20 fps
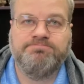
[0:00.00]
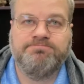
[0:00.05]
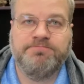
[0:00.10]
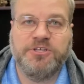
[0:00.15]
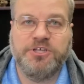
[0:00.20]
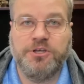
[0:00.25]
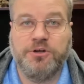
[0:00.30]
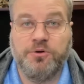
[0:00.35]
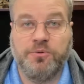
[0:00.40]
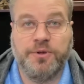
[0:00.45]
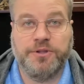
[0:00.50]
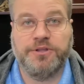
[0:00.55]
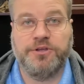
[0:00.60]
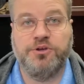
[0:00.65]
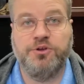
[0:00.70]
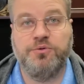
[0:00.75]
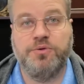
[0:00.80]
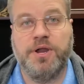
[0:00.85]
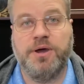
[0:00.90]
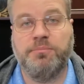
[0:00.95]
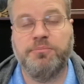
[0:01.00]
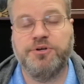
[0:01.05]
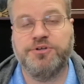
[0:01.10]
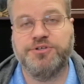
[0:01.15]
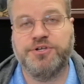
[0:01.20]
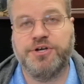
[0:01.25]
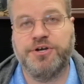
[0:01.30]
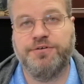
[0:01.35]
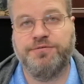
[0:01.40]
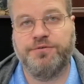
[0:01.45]
what the new numbers
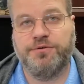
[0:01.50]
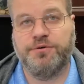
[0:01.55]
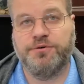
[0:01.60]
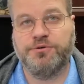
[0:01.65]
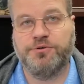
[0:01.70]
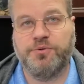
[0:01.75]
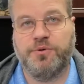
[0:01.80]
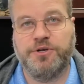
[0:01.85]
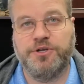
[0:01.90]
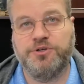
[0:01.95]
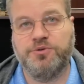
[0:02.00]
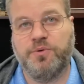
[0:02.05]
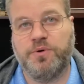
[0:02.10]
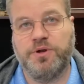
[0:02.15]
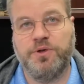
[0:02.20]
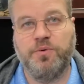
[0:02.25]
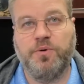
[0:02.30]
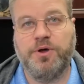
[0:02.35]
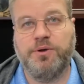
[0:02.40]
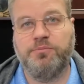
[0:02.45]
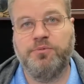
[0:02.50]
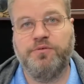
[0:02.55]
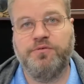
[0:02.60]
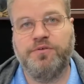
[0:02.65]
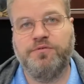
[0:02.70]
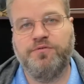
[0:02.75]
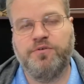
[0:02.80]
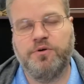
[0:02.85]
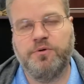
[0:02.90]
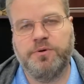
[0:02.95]
are for 2021
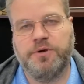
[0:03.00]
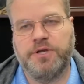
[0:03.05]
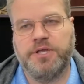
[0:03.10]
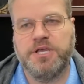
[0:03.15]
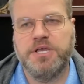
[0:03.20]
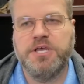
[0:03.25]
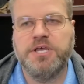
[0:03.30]
moving forward.